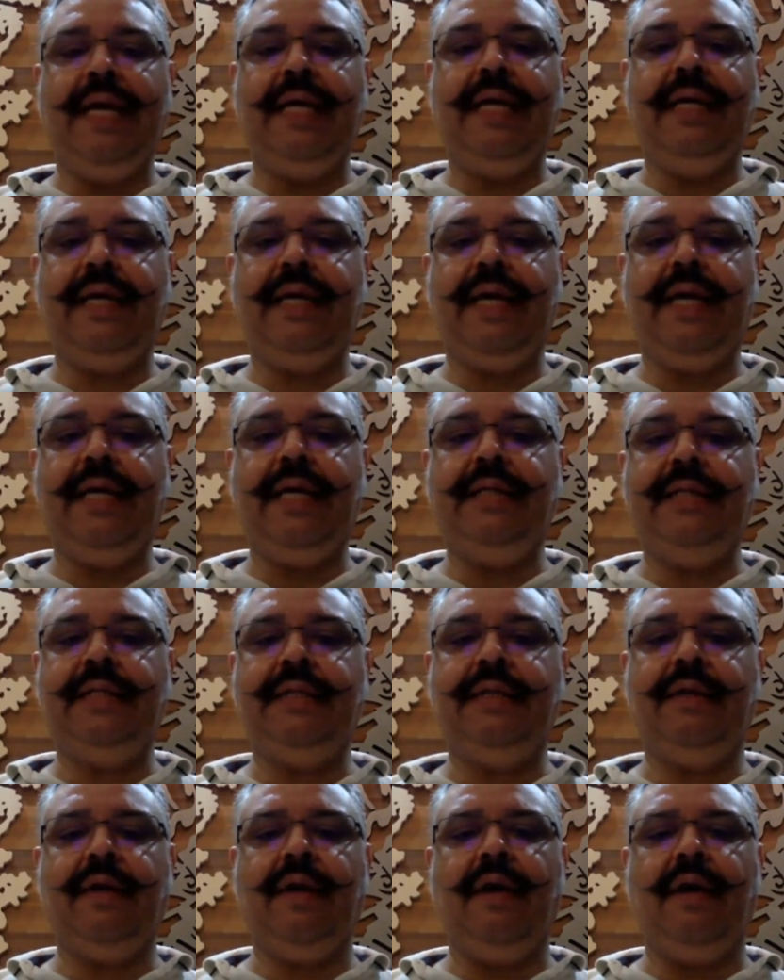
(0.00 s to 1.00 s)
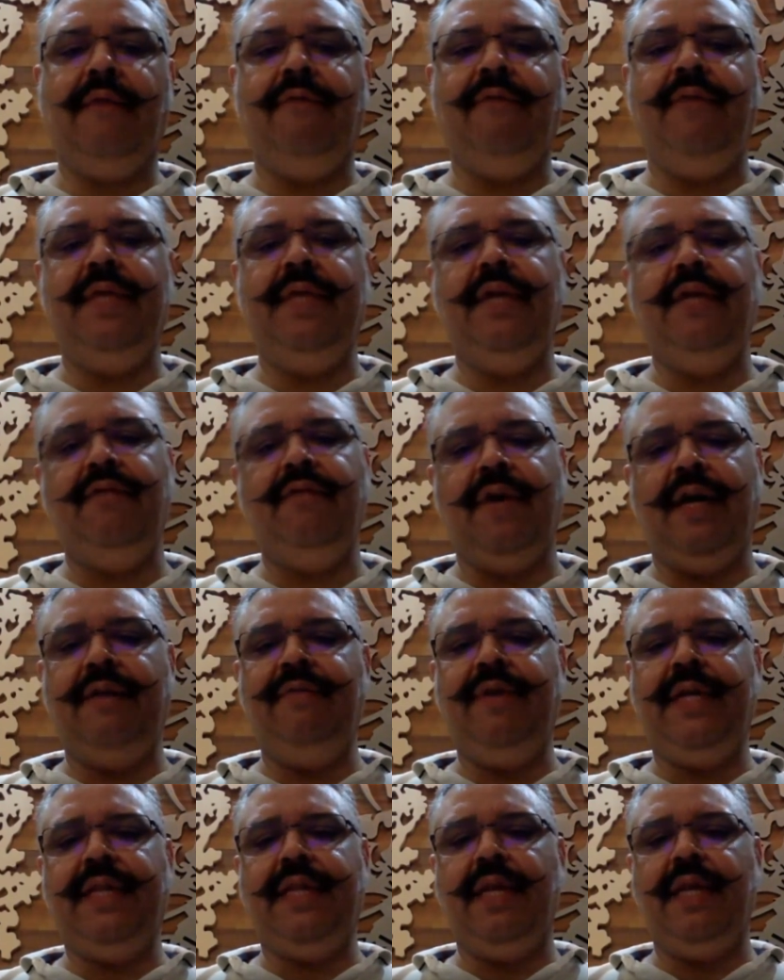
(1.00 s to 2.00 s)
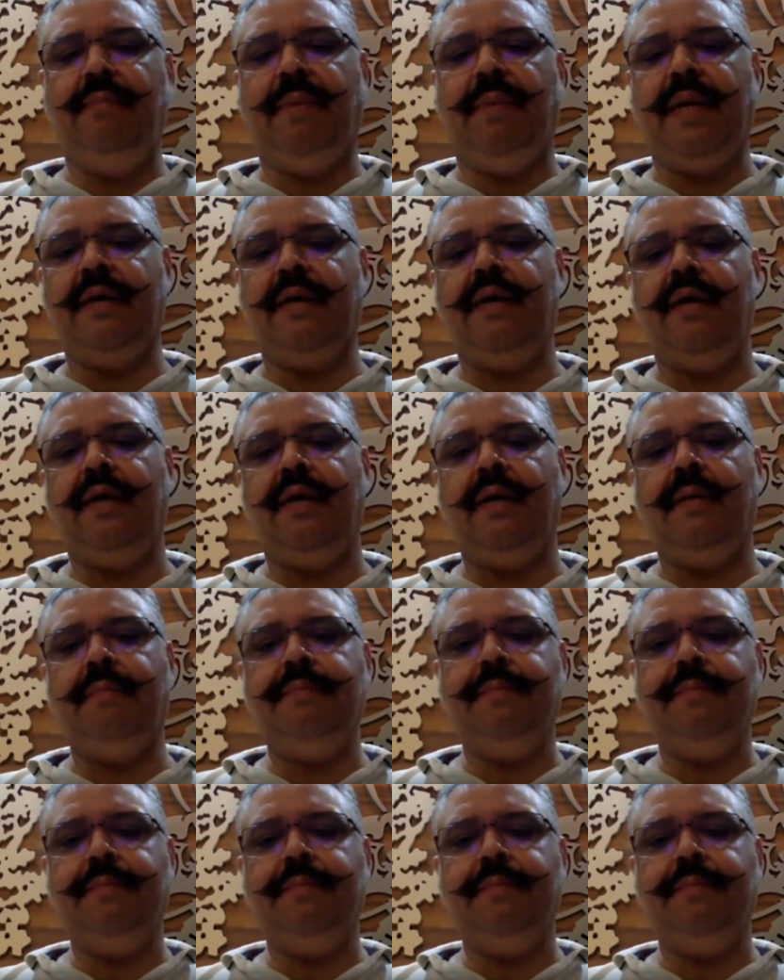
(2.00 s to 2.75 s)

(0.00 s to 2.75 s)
in cash, within 1 week they'll burn it up.